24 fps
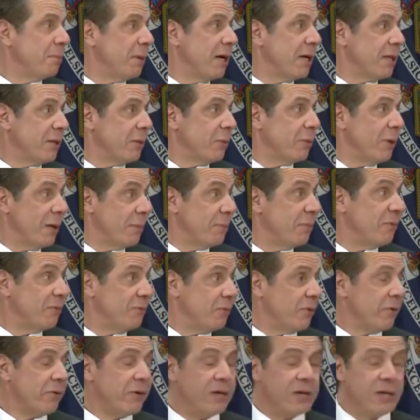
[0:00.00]
by the way,
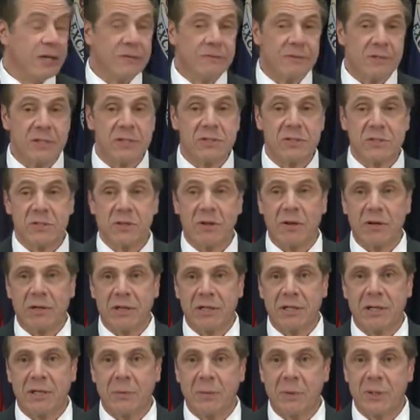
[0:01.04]
before any of this
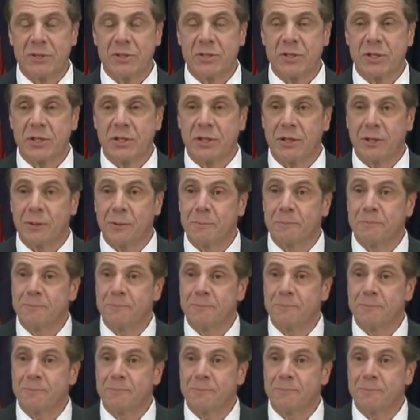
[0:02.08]
started, I want you to know.